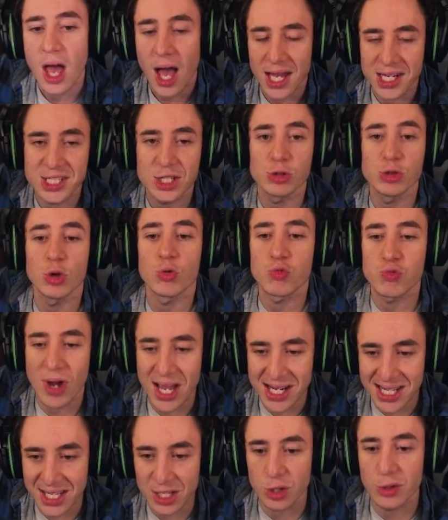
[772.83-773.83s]
until you're
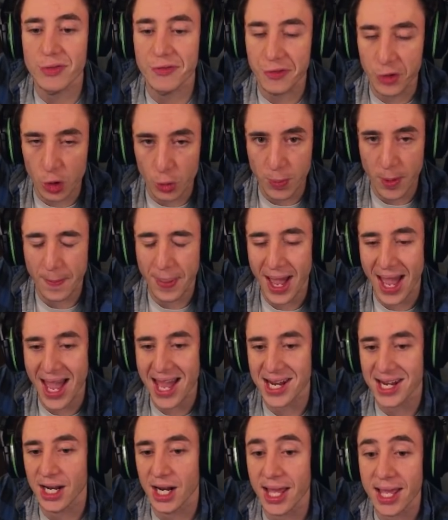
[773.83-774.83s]
ready and you feel
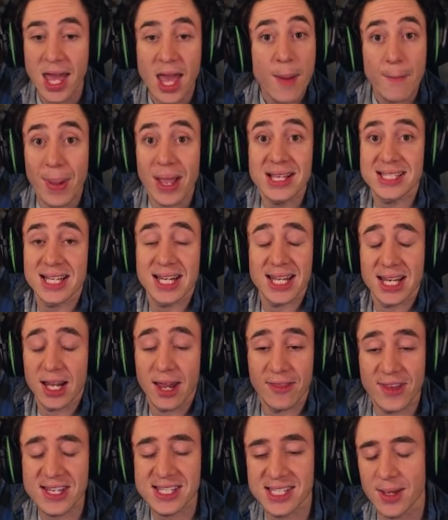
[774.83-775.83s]
prepared. And like basically,
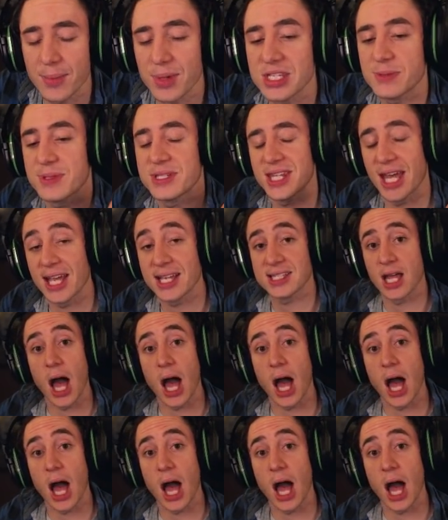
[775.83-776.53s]
like some of these mistakes that